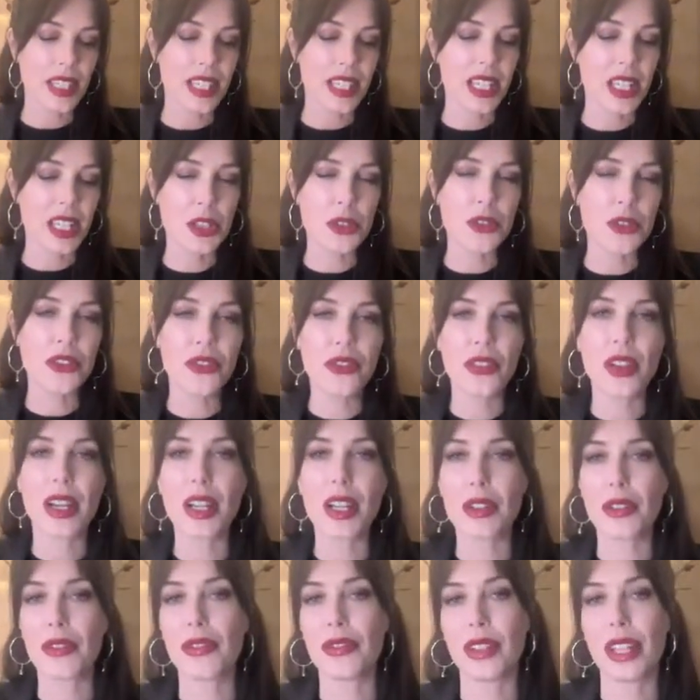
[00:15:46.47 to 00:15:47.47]
In your
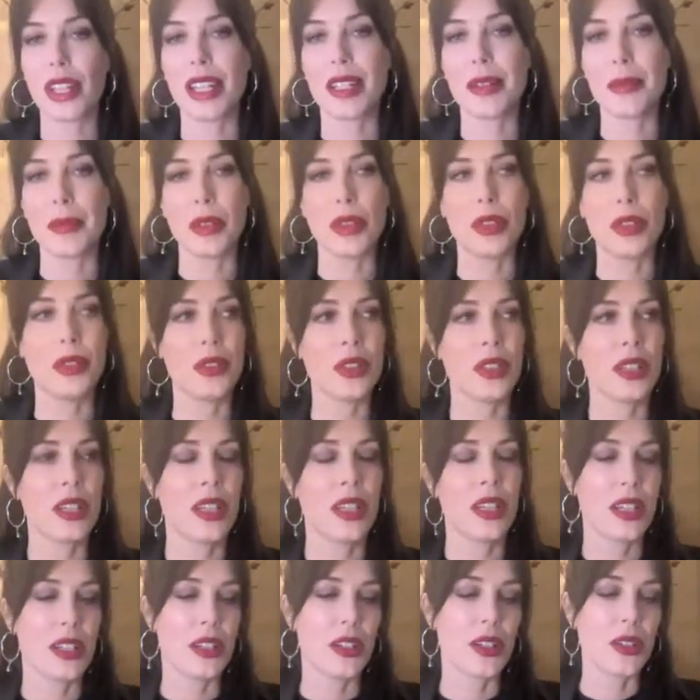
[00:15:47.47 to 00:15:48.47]
fight or flight mode,
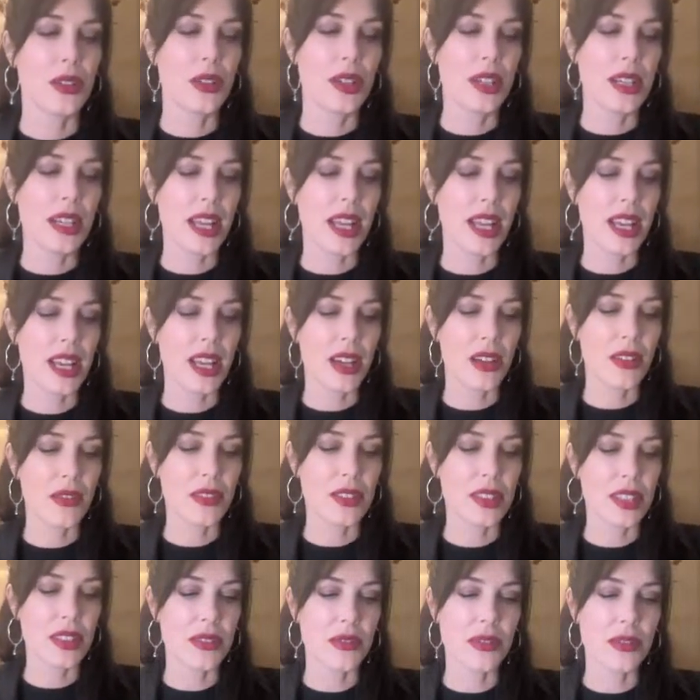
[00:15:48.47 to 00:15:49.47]
you're going to
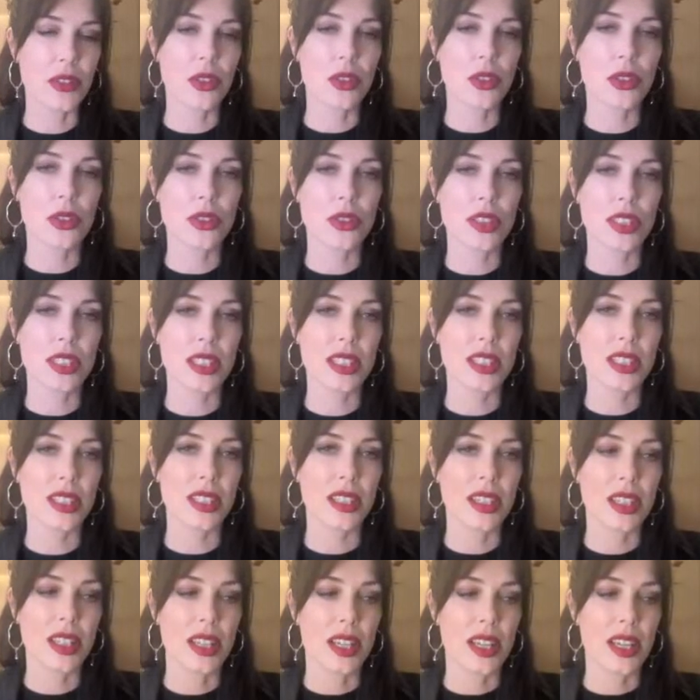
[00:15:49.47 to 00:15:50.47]
have
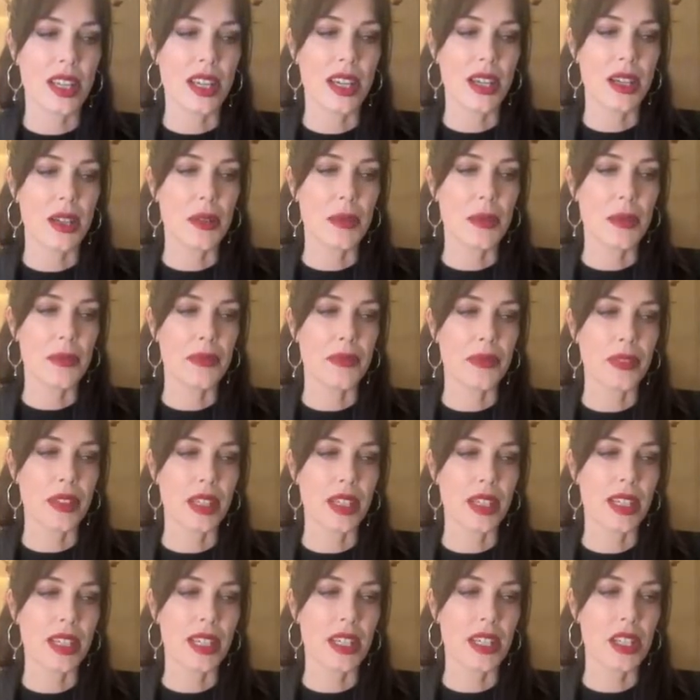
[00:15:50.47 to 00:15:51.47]
difficulty
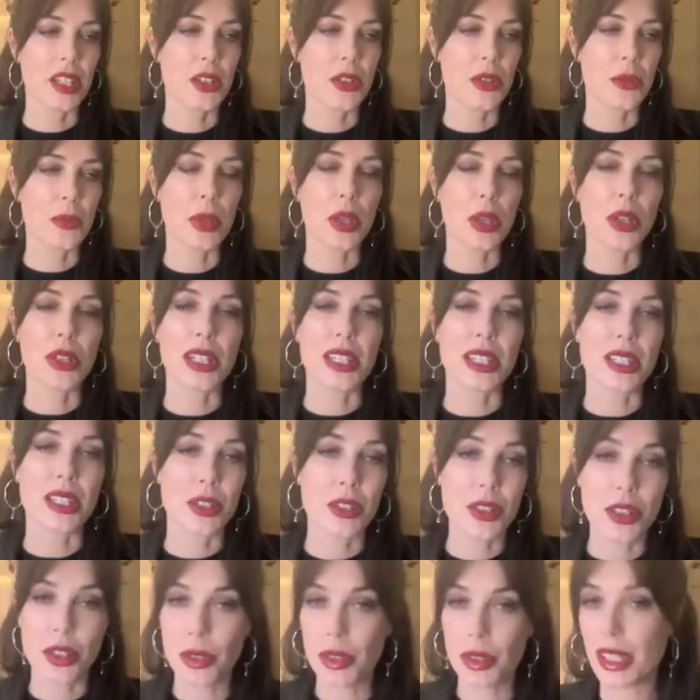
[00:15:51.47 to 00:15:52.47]
getting your body
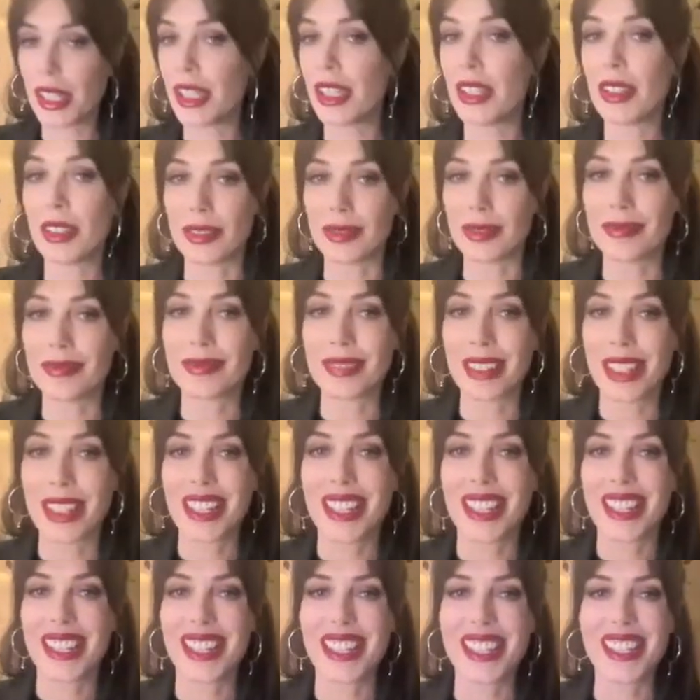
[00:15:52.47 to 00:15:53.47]
to heal.
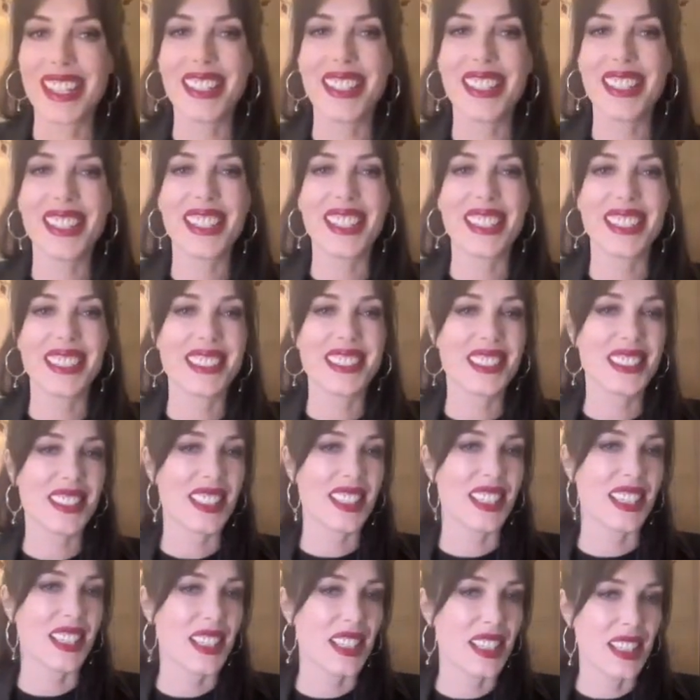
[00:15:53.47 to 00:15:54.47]
Healing is
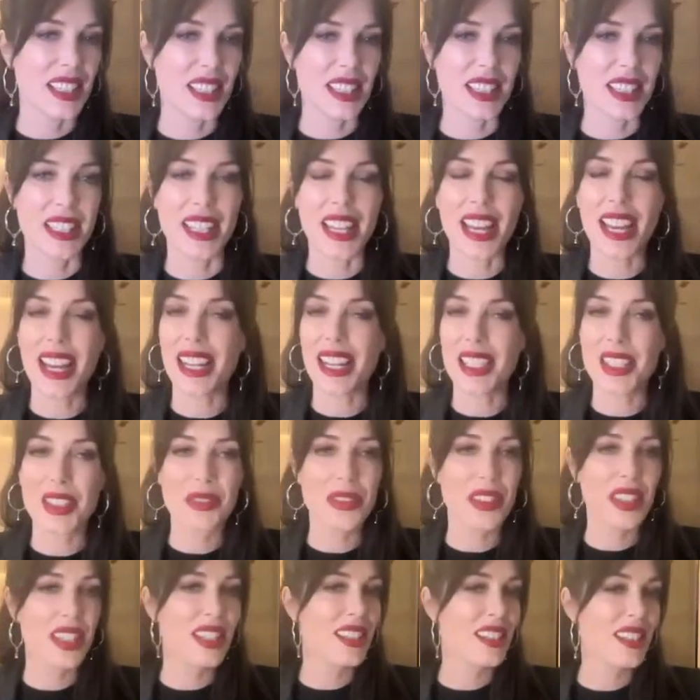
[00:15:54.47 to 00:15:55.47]

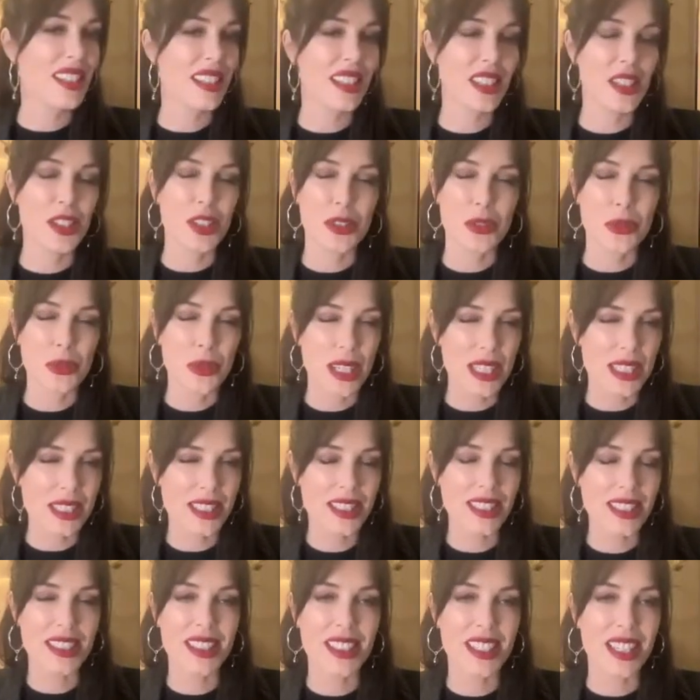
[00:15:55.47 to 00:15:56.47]
activated in your
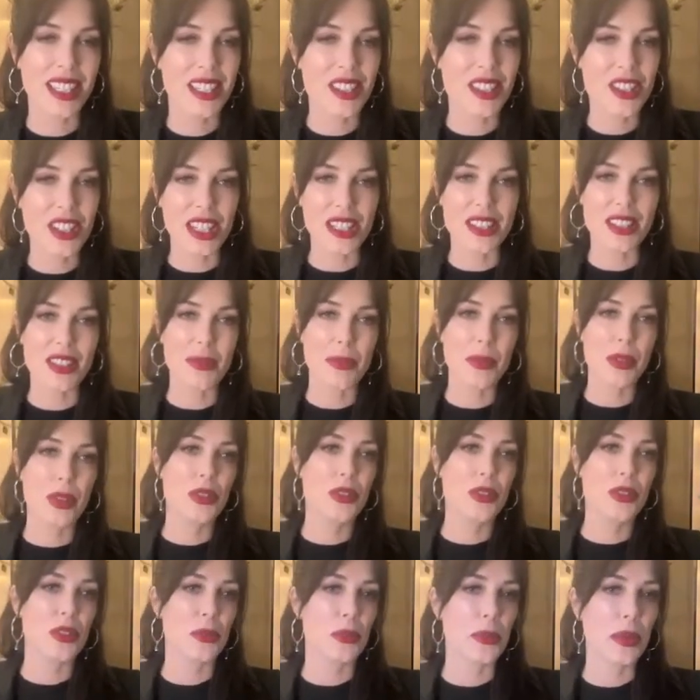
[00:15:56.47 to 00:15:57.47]
rest and digest
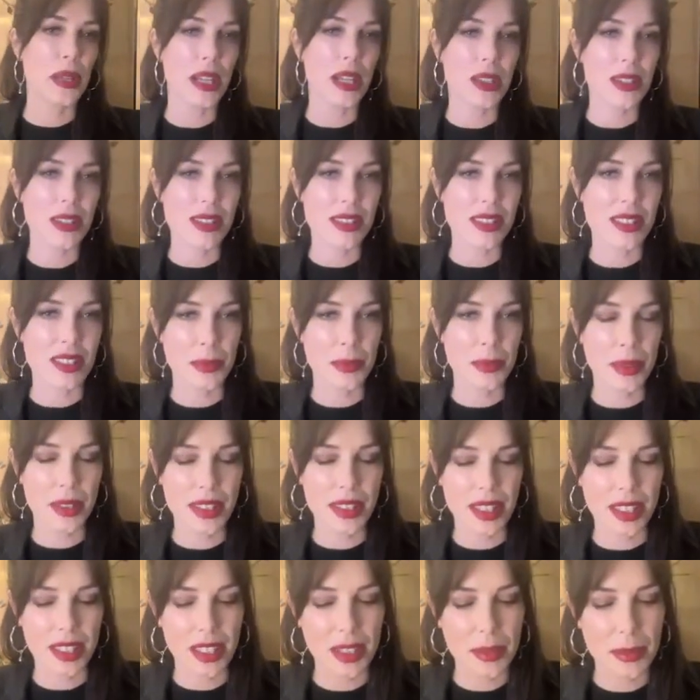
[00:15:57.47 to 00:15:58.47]
mode, your
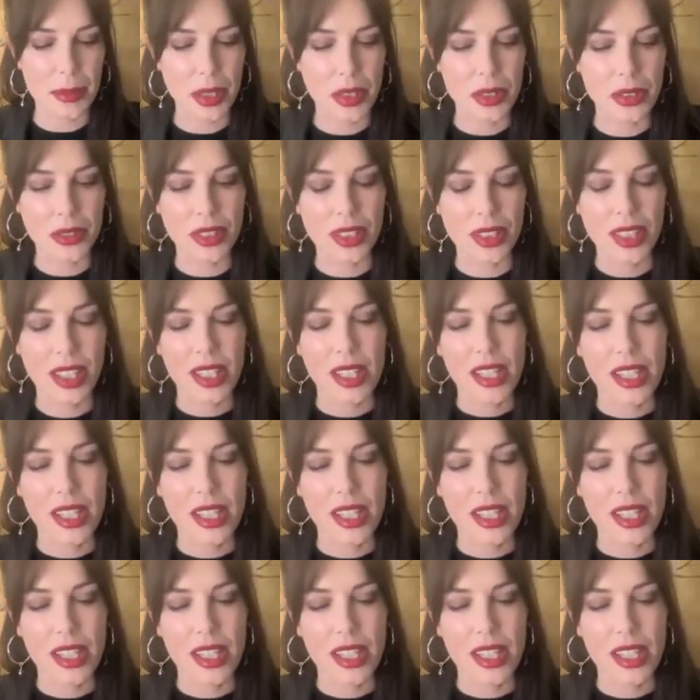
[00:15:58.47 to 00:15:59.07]
parasympathetic mode.